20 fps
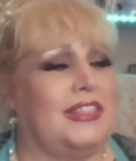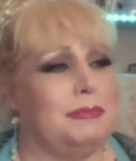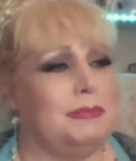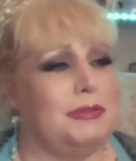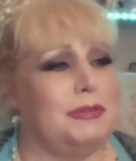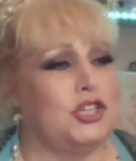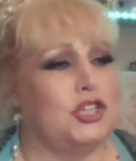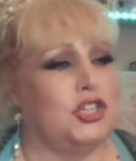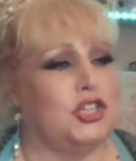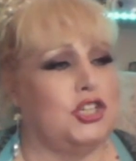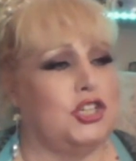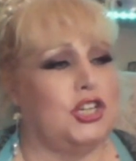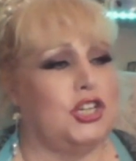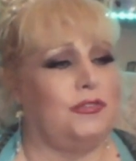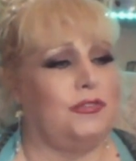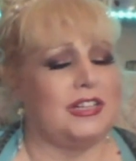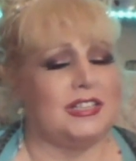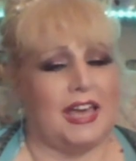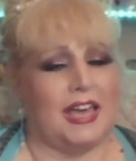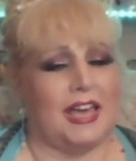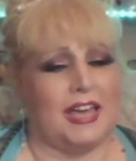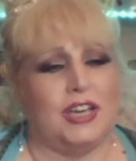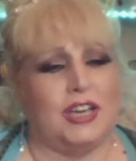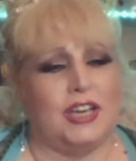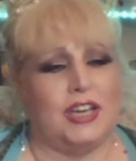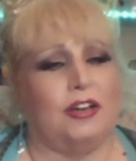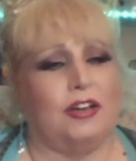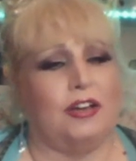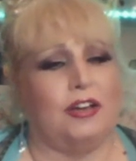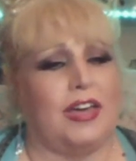There is
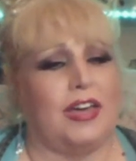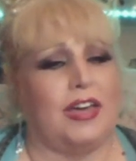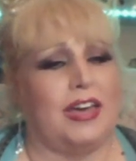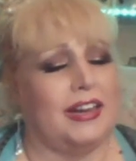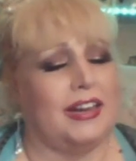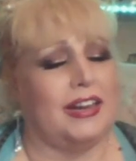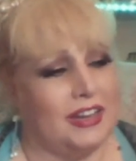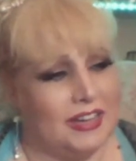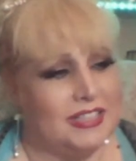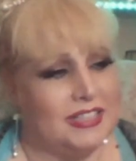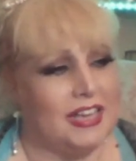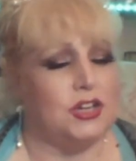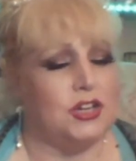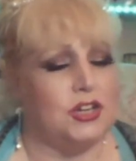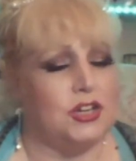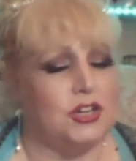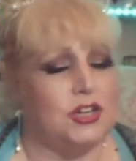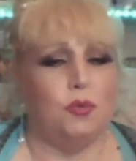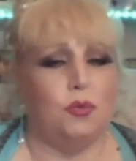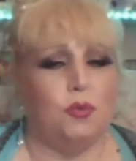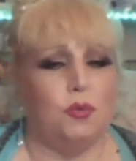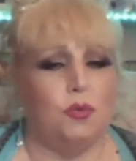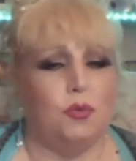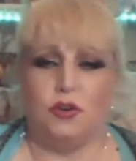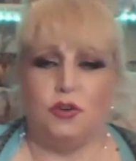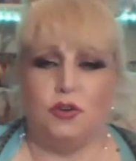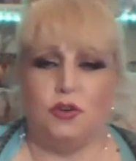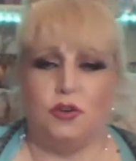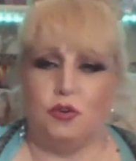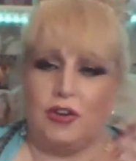mischievous energy out there, and
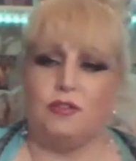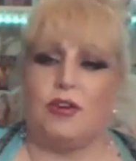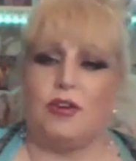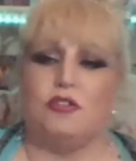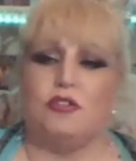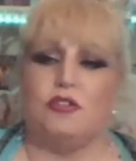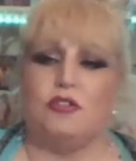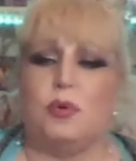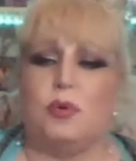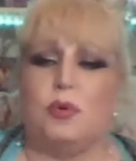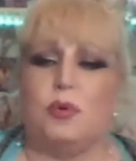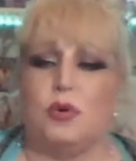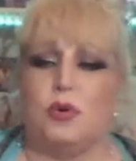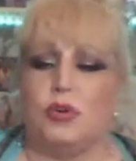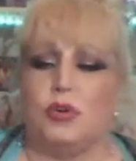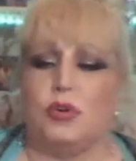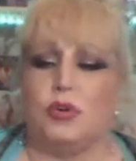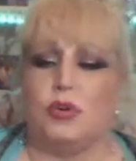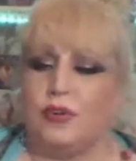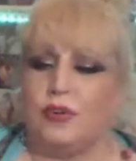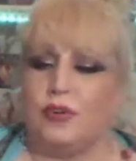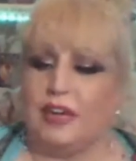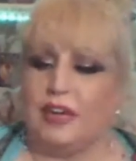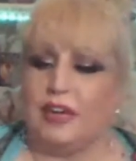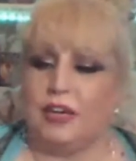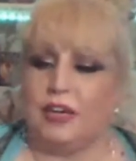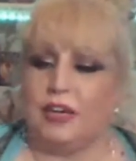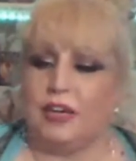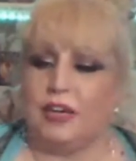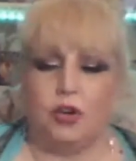like I said, when you're
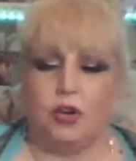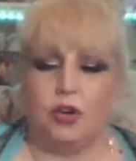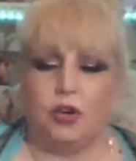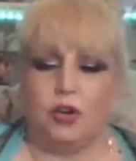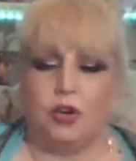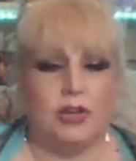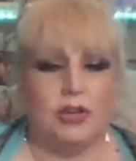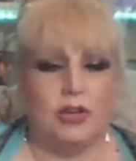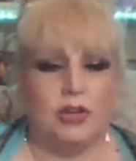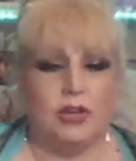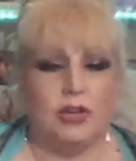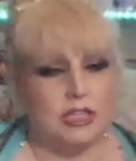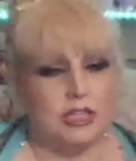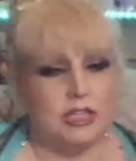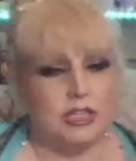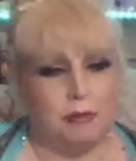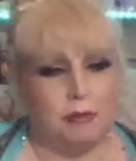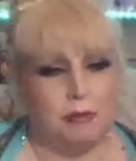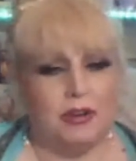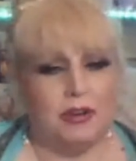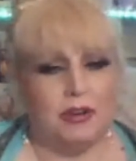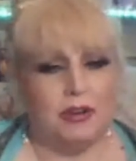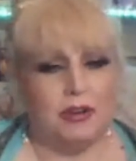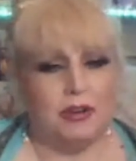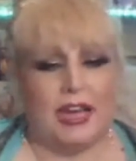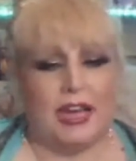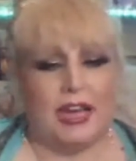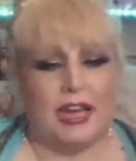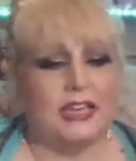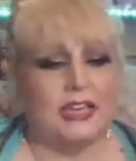feeling vulnerable or you're
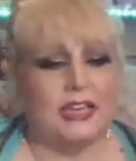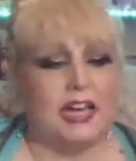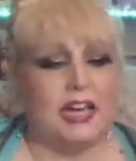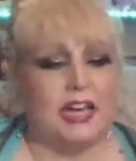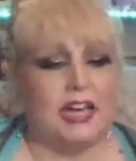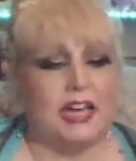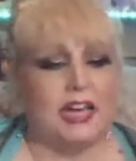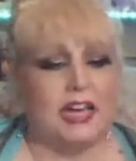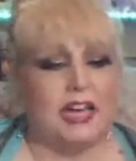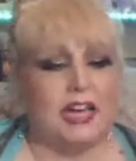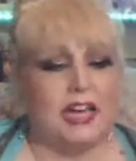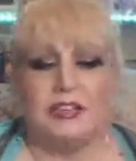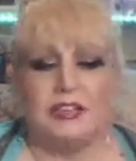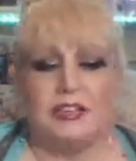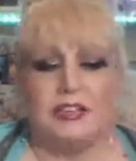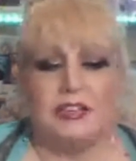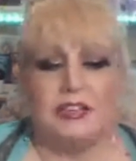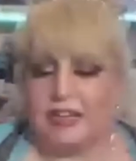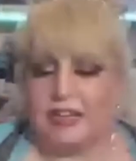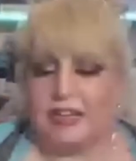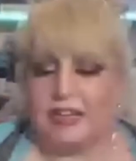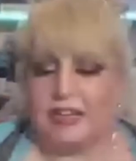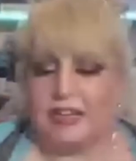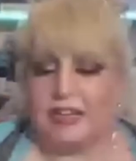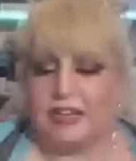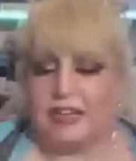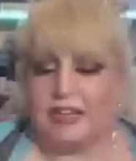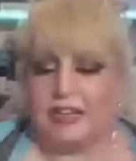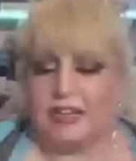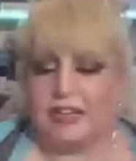feeling low, spirit
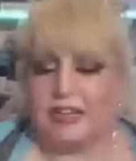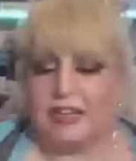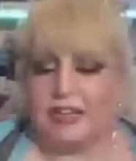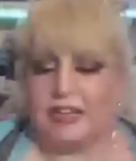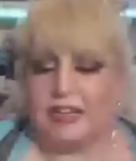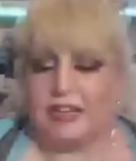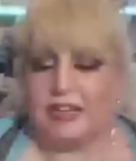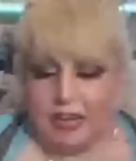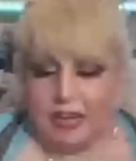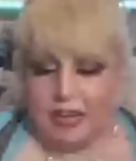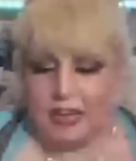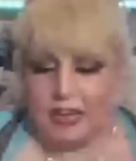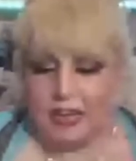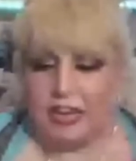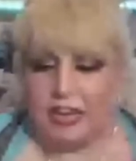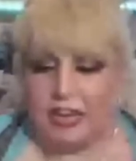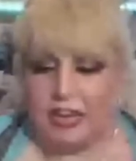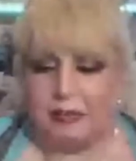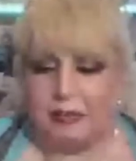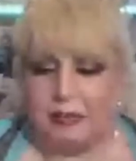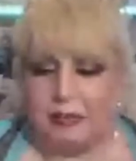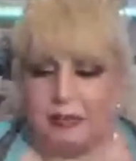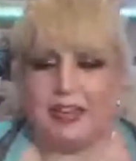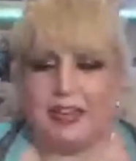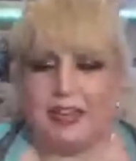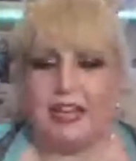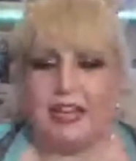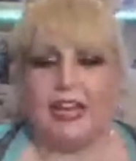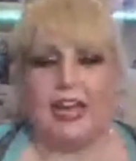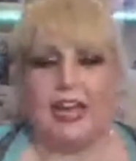can come in, the negative
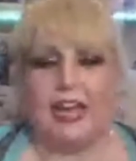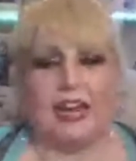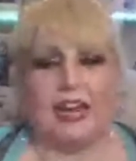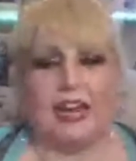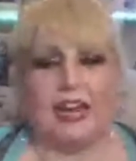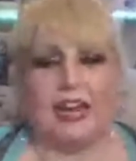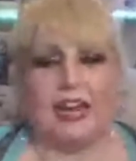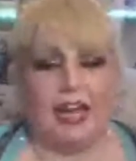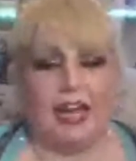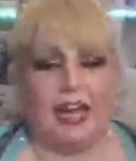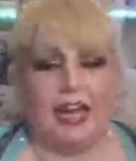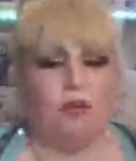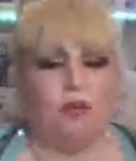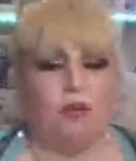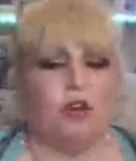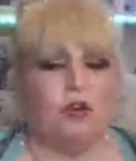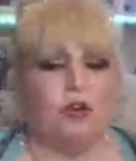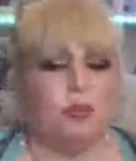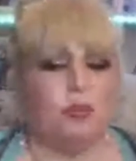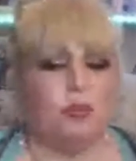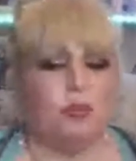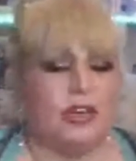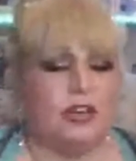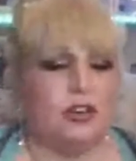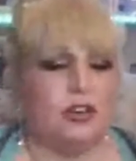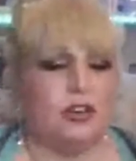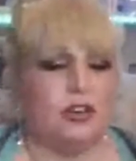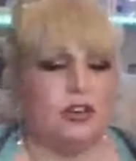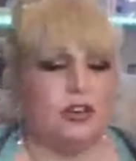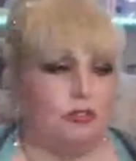spirit can come in, and
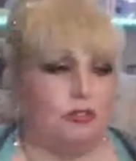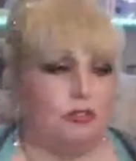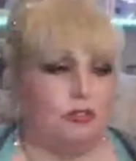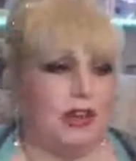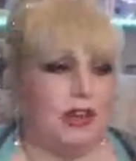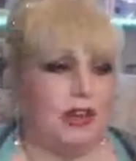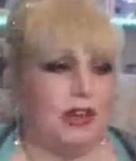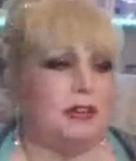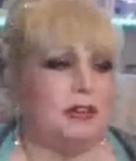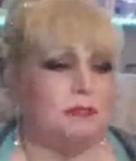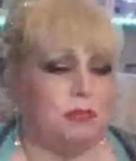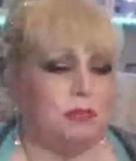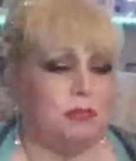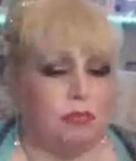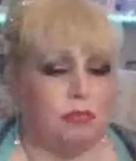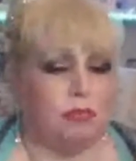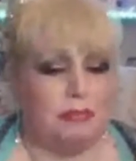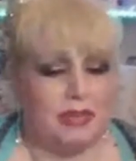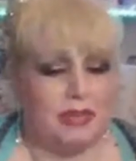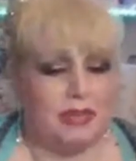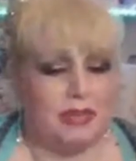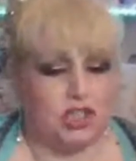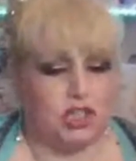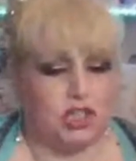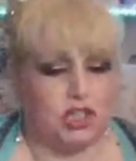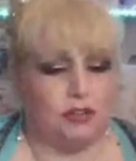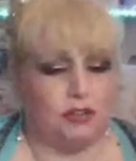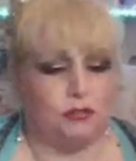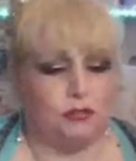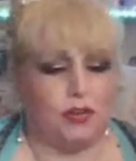how can we create
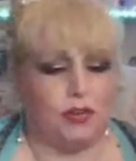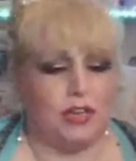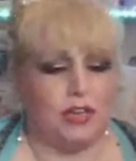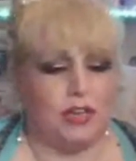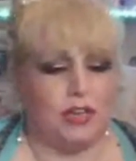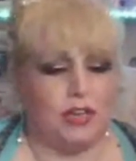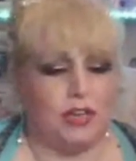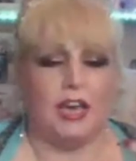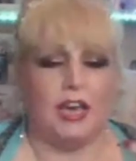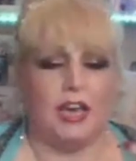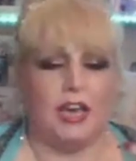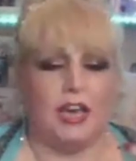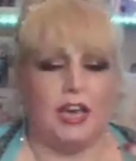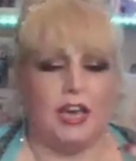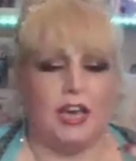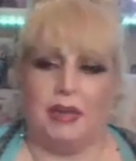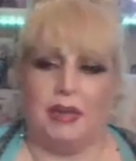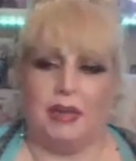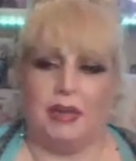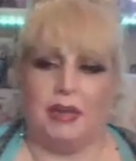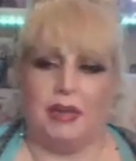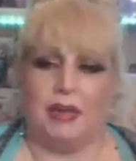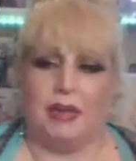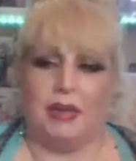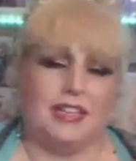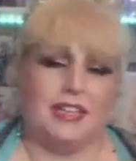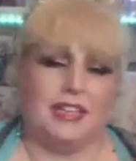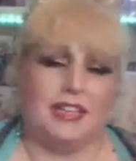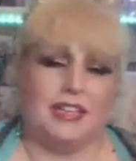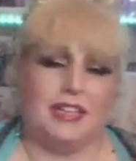more mischief
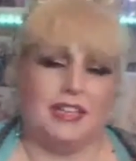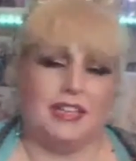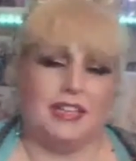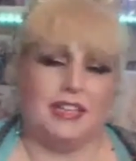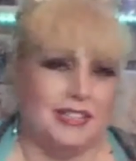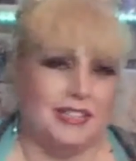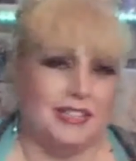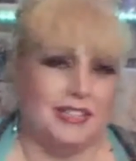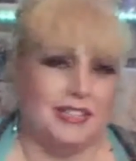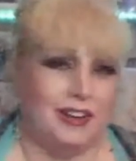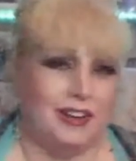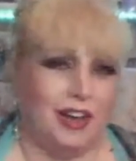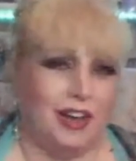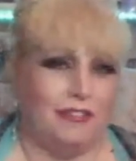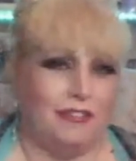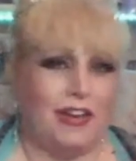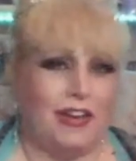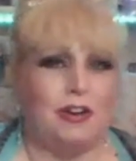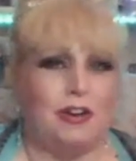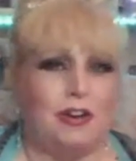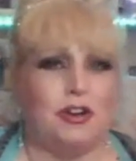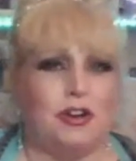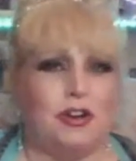in this person's life?